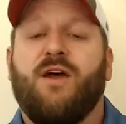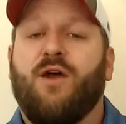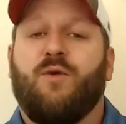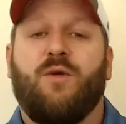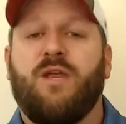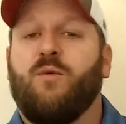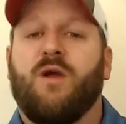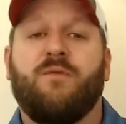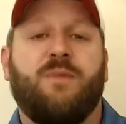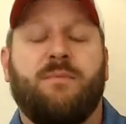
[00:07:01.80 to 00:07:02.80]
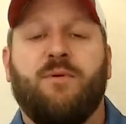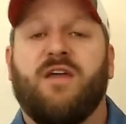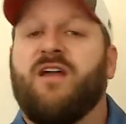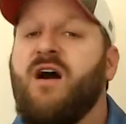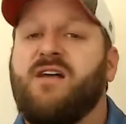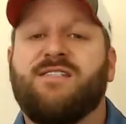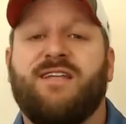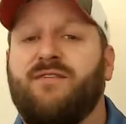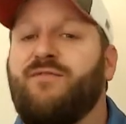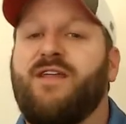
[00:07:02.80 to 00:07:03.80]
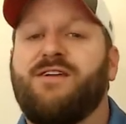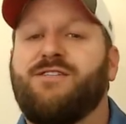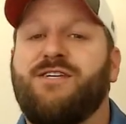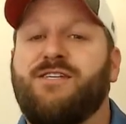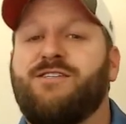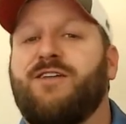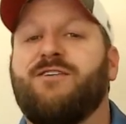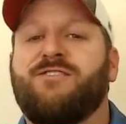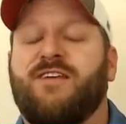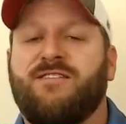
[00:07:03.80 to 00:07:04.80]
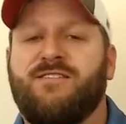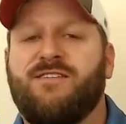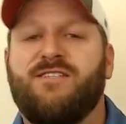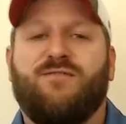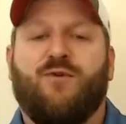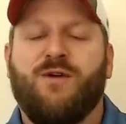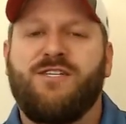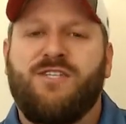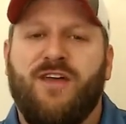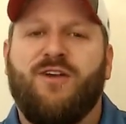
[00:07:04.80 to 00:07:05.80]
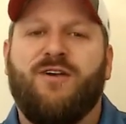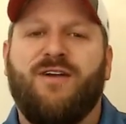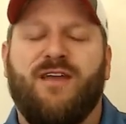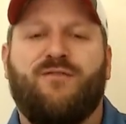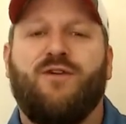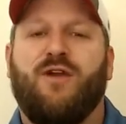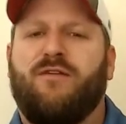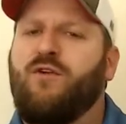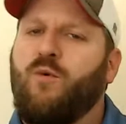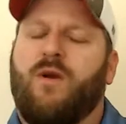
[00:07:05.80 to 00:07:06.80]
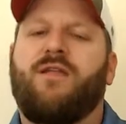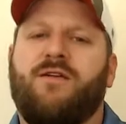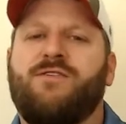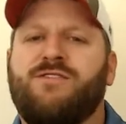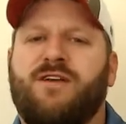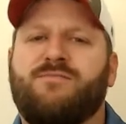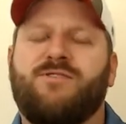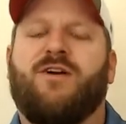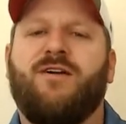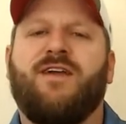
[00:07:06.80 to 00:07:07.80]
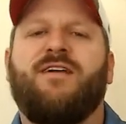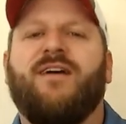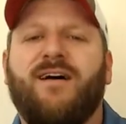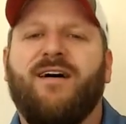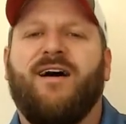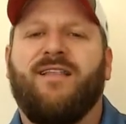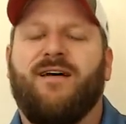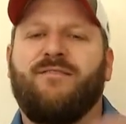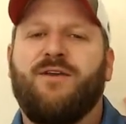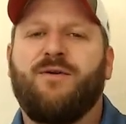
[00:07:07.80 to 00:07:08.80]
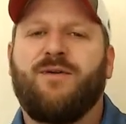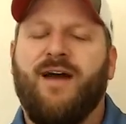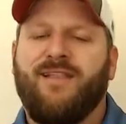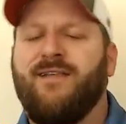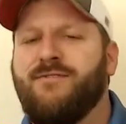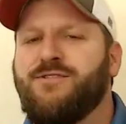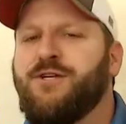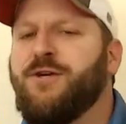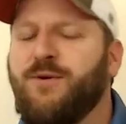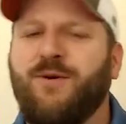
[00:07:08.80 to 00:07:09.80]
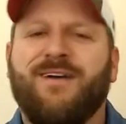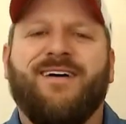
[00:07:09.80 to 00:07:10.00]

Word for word: really weird people that constantly finish each other's sentences for each other. If, you, if you're one of those, I'm sorry. I love you. God loves you.